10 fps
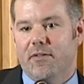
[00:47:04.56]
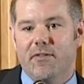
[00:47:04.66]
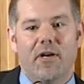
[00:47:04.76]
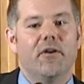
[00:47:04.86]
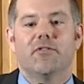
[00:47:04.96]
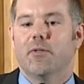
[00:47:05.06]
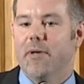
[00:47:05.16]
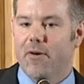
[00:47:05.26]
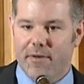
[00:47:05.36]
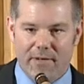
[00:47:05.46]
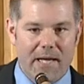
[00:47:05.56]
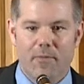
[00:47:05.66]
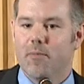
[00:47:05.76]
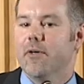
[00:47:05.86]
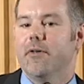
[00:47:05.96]
tell us about
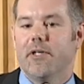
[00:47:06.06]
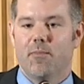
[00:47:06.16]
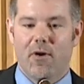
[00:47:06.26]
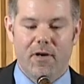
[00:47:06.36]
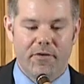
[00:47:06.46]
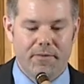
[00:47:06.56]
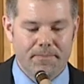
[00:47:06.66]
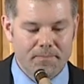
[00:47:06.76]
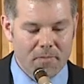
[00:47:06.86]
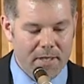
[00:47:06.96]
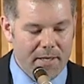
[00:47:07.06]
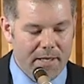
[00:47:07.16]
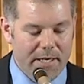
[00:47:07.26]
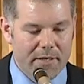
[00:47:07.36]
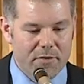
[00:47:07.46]
habitability on Mars?
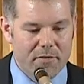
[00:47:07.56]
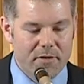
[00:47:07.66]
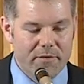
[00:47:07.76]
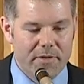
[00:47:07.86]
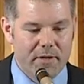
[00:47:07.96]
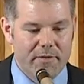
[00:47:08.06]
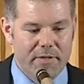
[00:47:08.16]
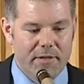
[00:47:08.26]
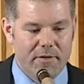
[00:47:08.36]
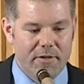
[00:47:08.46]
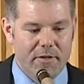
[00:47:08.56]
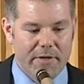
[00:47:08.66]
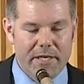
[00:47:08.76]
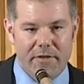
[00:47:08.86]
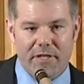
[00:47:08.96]
And it turns out that, you know,
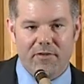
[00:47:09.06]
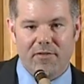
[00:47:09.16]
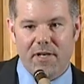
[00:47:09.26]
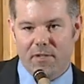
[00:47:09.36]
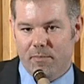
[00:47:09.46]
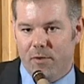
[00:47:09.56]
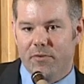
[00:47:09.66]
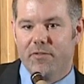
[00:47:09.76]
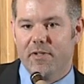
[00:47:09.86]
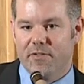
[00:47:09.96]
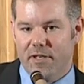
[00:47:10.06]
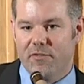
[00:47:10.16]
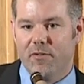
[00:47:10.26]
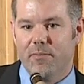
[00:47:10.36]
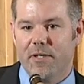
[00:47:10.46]
ALH has gotten the most
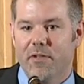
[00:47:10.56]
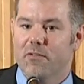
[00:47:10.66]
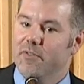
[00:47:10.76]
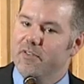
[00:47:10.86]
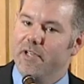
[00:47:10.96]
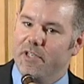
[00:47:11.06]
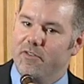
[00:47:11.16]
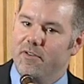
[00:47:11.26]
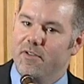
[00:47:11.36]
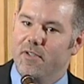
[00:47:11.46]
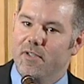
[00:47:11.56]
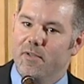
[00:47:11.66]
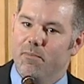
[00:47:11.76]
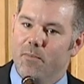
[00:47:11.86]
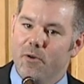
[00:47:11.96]
attention because of its age.
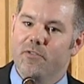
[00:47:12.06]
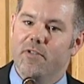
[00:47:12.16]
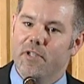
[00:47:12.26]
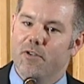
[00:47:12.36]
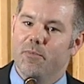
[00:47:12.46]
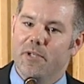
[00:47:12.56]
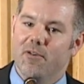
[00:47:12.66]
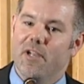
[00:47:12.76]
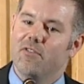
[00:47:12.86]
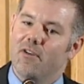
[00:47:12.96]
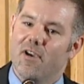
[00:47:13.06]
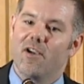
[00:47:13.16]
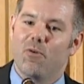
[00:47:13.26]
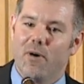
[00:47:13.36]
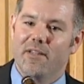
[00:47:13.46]
Most of the other meteorites are
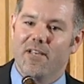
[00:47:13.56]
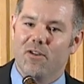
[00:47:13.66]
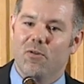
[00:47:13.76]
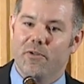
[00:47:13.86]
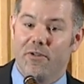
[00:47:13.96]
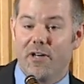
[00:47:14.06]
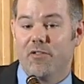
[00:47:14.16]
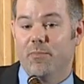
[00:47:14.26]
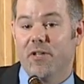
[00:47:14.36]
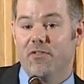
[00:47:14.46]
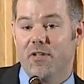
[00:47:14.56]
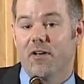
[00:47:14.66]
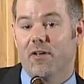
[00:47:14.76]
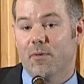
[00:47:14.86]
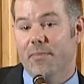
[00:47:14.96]
not quite that old. They're actually much
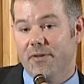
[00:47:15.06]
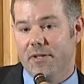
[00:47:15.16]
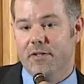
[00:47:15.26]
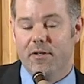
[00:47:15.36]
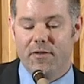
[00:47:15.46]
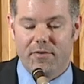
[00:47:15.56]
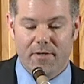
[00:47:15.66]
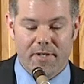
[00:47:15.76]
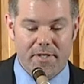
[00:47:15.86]
younger, 1 billion years.